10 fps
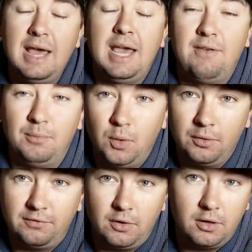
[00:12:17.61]
If I'm going
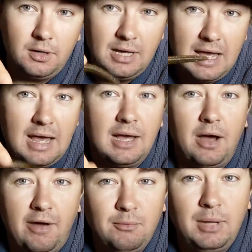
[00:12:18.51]
to Florida,
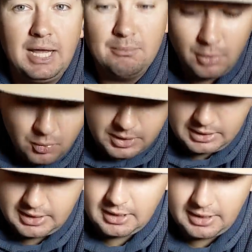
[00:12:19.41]
I'll have a black and blue one in
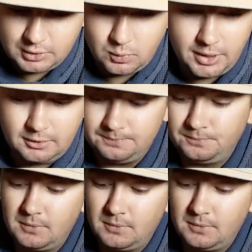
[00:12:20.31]
there as well.